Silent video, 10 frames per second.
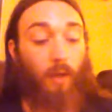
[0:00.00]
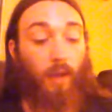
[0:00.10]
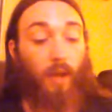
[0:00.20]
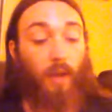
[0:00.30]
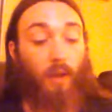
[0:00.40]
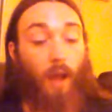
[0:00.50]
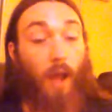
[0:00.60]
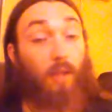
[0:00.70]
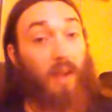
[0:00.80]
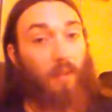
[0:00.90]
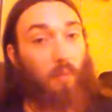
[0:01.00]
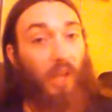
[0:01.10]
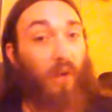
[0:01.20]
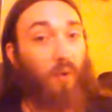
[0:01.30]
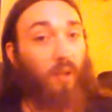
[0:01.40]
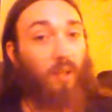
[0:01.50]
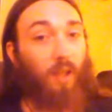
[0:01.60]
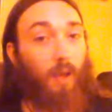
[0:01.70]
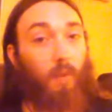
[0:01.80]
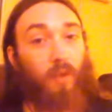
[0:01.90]
And I like the plain orc
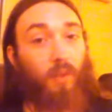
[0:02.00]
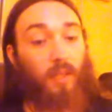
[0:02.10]
clubber.